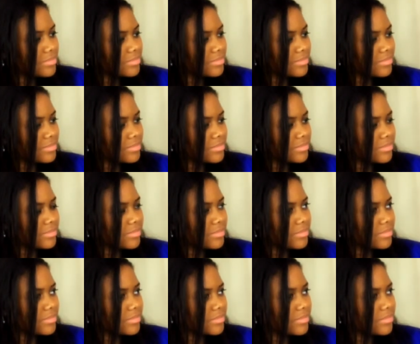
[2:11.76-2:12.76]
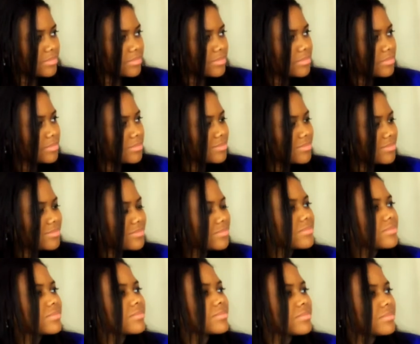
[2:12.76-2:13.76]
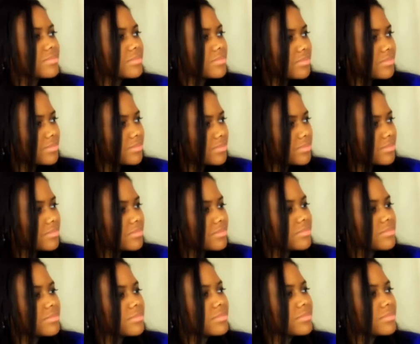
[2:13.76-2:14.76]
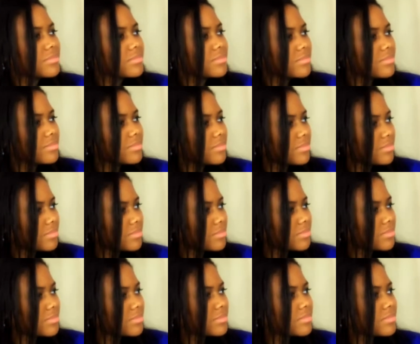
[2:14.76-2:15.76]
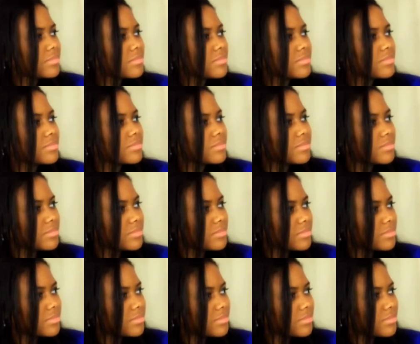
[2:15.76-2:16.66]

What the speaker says: No words are spoken by the person on screen.